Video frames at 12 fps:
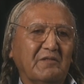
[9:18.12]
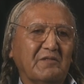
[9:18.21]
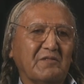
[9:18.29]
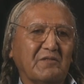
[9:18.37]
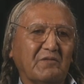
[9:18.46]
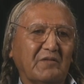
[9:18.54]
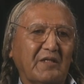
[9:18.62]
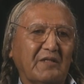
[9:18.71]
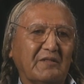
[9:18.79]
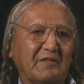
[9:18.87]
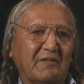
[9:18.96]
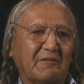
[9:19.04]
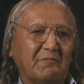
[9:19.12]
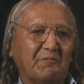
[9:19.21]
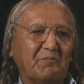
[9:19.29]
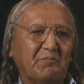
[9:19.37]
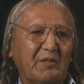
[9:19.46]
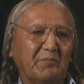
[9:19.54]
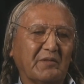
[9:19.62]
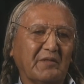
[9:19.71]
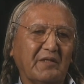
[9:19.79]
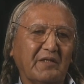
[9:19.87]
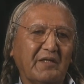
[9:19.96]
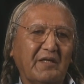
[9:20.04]
so that um, people
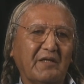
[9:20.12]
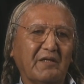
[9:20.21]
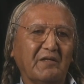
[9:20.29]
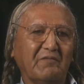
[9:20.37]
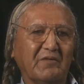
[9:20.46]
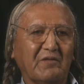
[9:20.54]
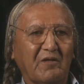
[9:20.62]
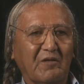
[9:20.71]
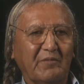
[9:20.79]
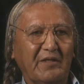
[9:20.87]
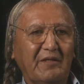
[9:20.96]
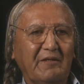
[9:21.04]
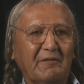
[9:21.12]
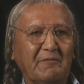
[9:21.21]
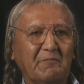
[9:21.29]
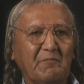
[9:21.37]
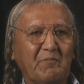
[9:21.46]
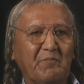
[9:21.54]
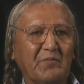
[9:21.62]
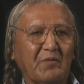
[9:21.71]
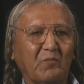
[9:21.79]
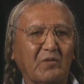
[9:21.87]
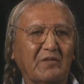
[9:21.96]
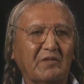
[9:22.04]
can again live in harmony
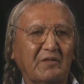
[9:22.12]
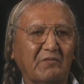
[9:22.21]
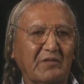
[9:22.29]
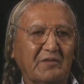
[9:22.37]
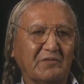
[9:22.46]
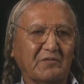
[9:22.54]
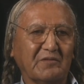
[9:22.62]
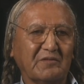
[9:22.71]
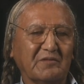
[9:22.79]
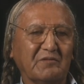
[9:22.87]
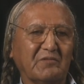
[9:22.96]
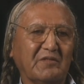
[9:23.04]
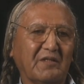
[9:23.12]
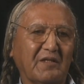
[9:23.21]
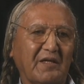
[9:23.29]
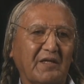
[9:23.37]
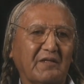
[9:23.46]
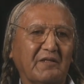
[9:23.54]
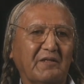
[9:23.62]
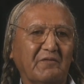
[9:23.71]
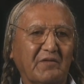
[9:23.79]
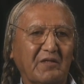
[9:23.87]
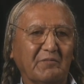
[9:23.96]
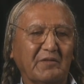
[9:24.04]
with the resources, with the land, the
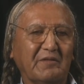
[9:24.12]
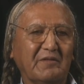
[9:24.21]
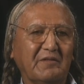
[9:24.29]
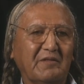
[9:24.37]
environment.